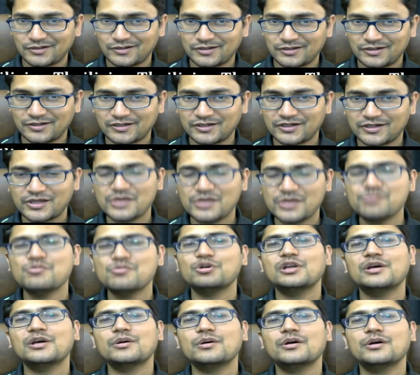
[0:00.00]

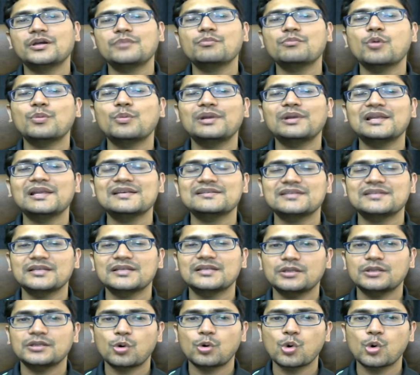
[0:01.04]

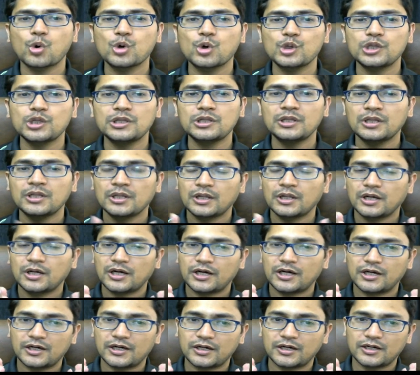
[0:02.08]
immobilizing the whole
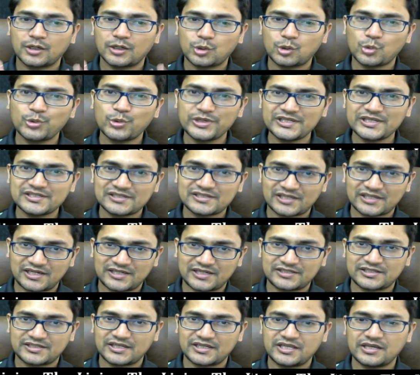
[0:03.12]
queen
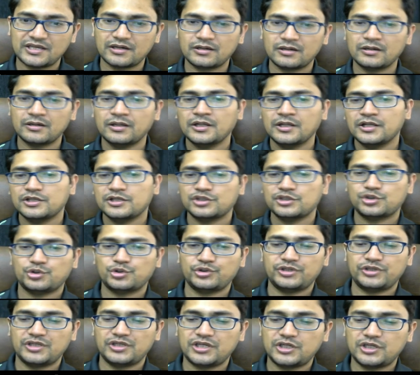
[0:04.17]
sides here,
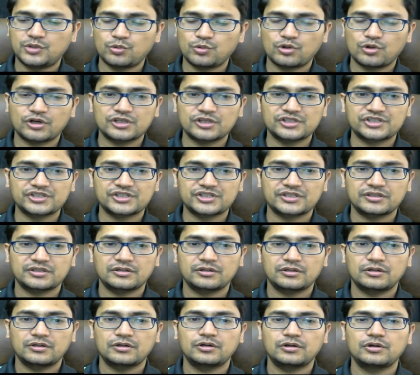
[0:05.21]
so it was
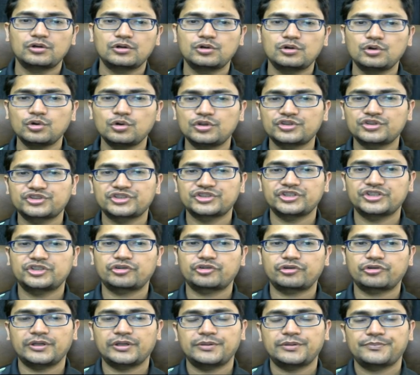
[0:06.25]
rook
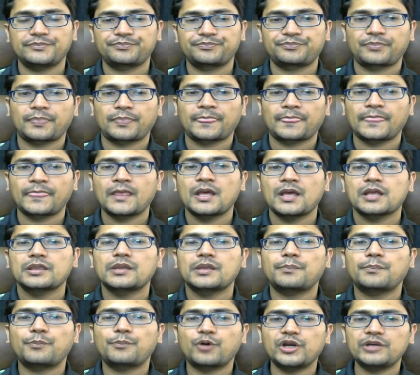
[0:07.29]
c3.
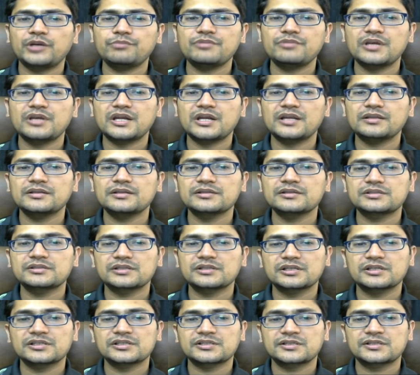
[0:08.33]
The point behind this
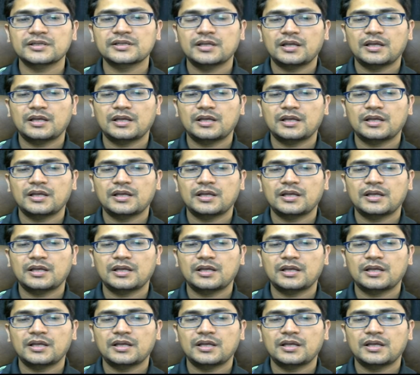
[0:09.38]
is